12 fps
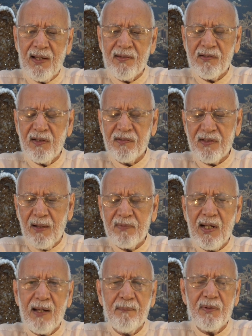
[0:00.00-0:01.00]
acid, some
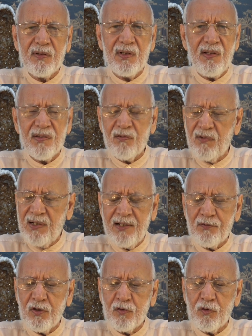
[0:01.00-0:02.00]
diabetes
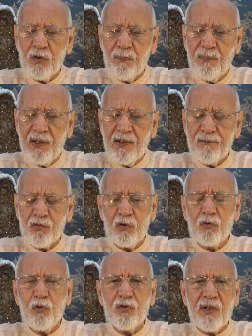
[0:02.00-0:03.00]
related to your blood? So
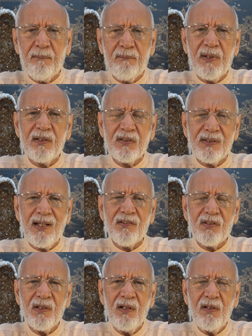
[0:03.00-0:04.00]
do some blood
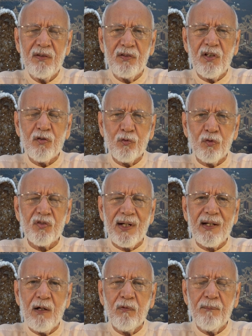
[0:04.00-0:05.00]
tests just to
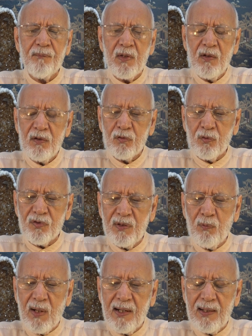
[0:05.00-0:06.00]
check out, to
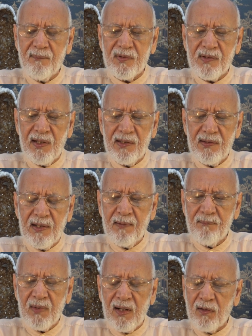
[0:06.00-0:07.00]
see why I'm saying that.